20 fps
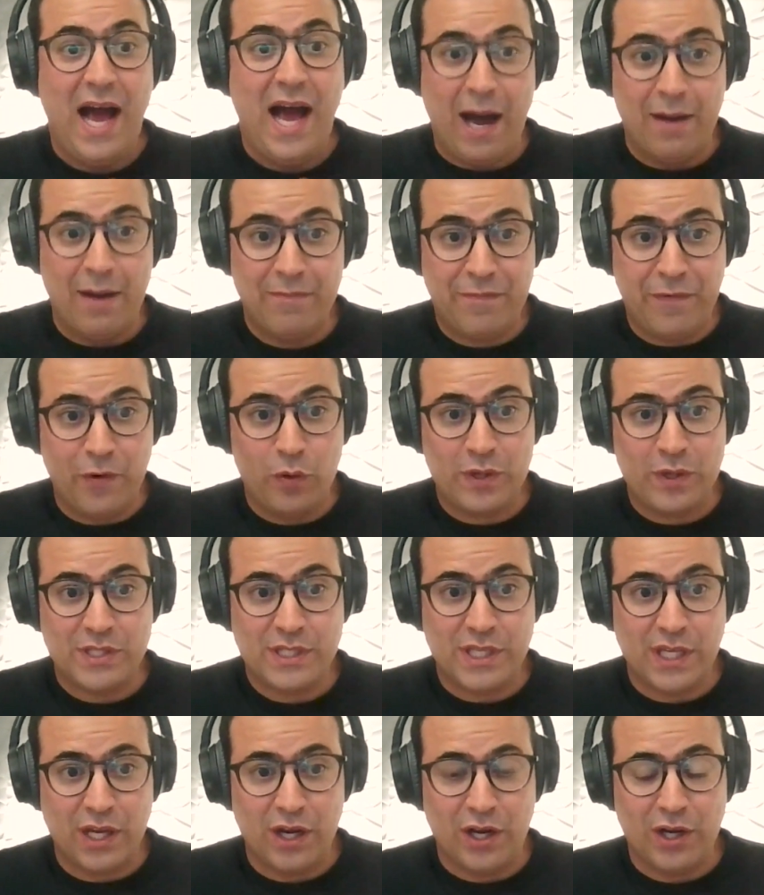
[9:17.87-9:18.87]
I'm
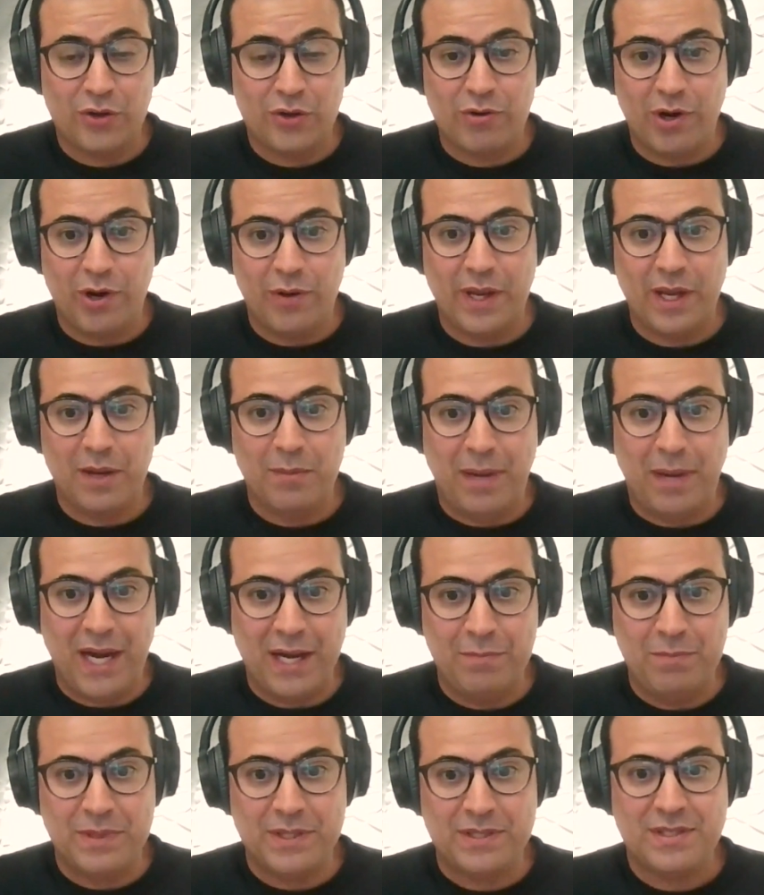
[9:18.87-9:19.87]
focusing on growing my
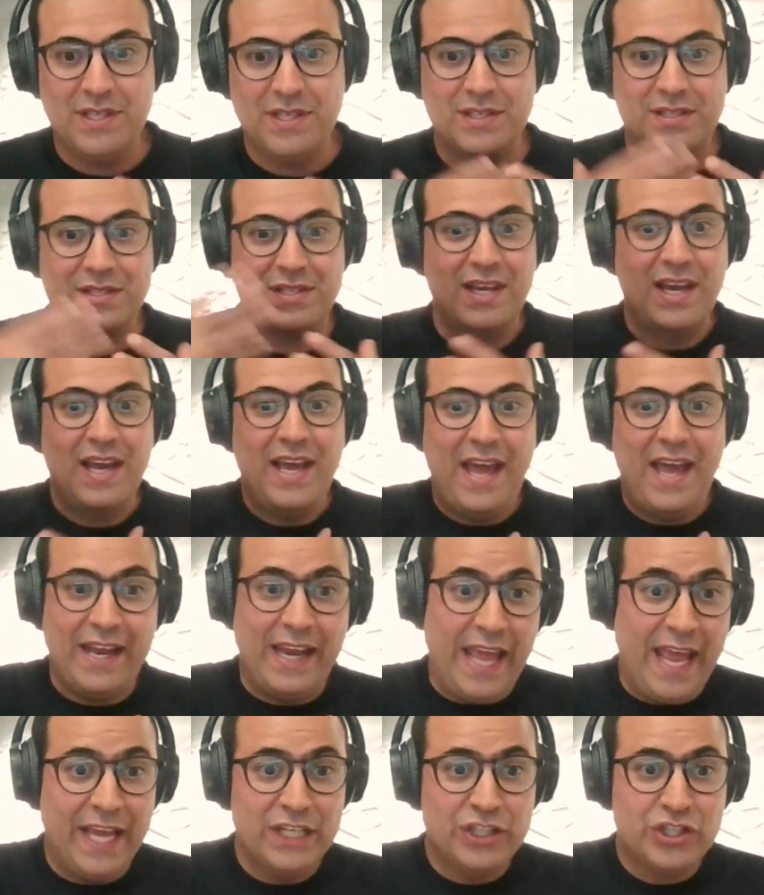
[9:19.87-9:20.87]
business,
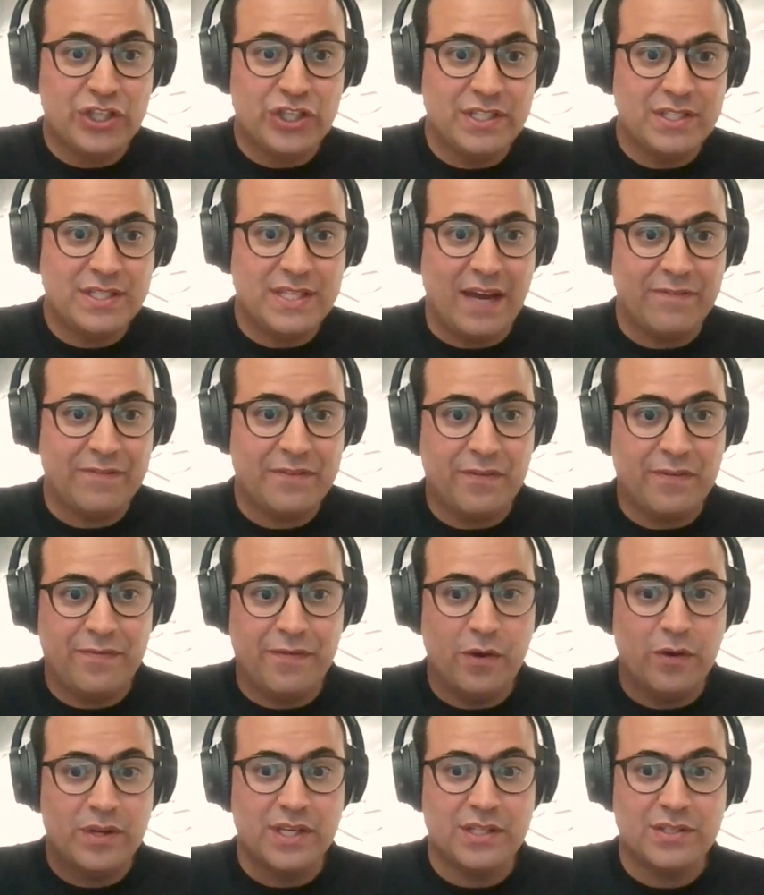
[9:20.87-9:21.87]
and agents have to
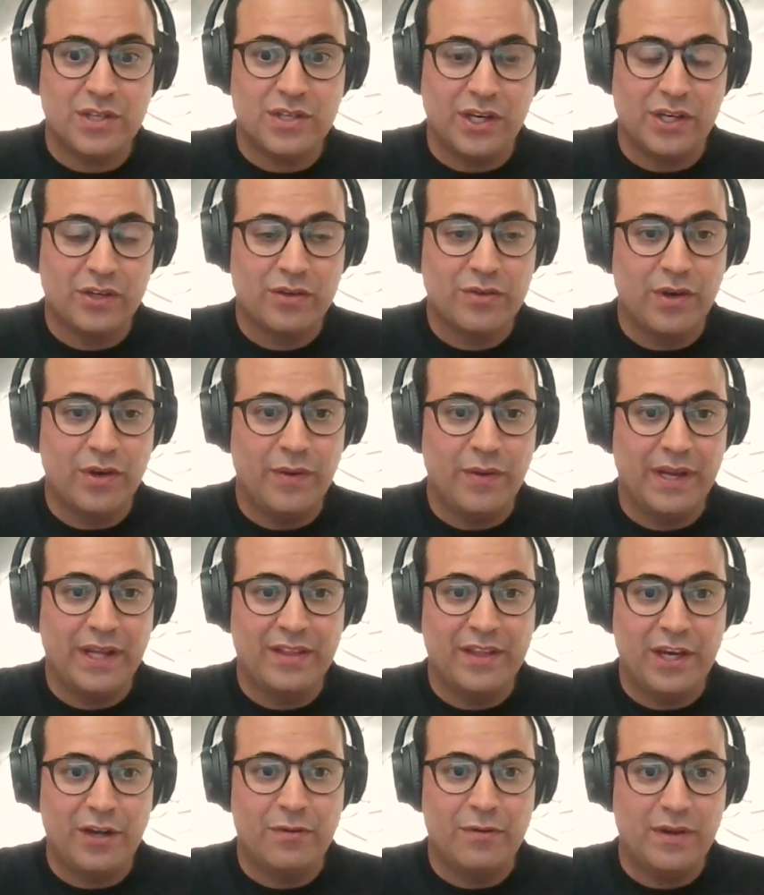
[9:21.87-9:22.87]
focus on growing
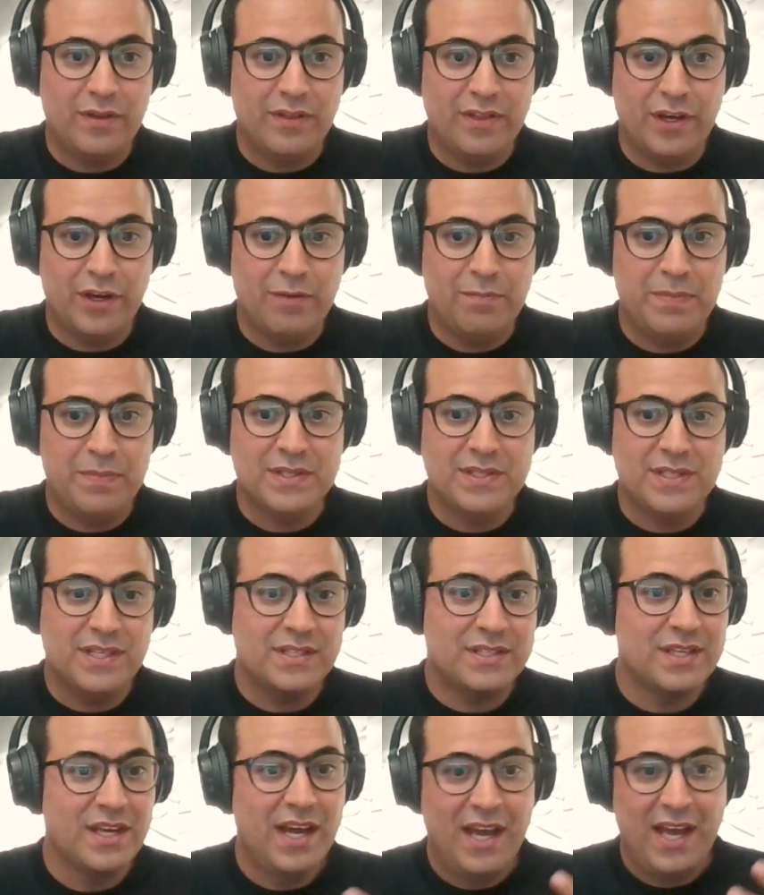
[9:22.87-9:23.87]
their
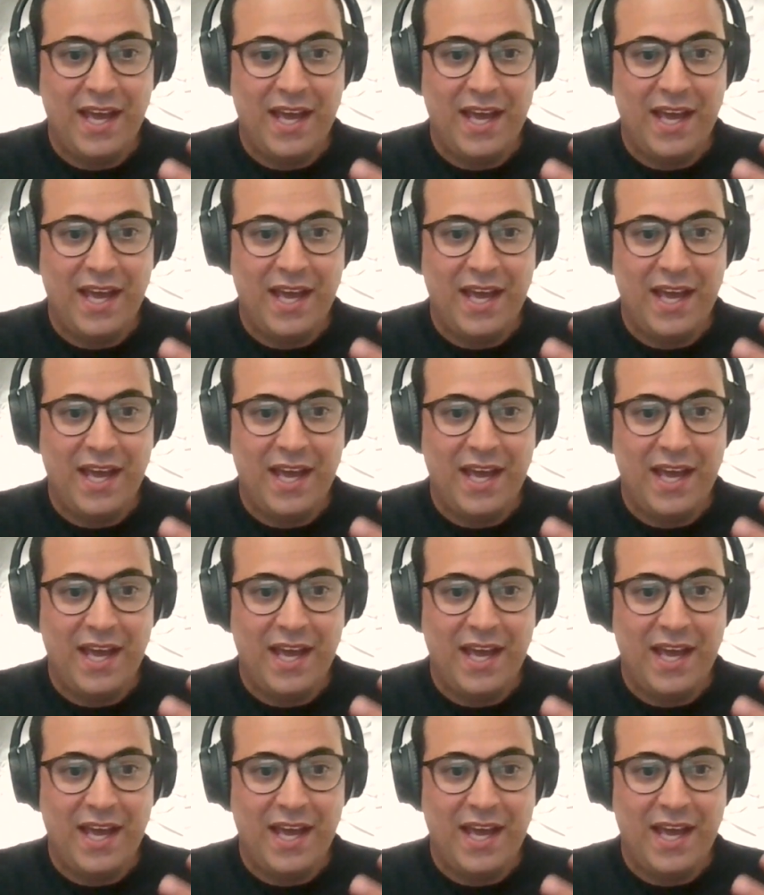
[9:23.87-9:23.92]
business.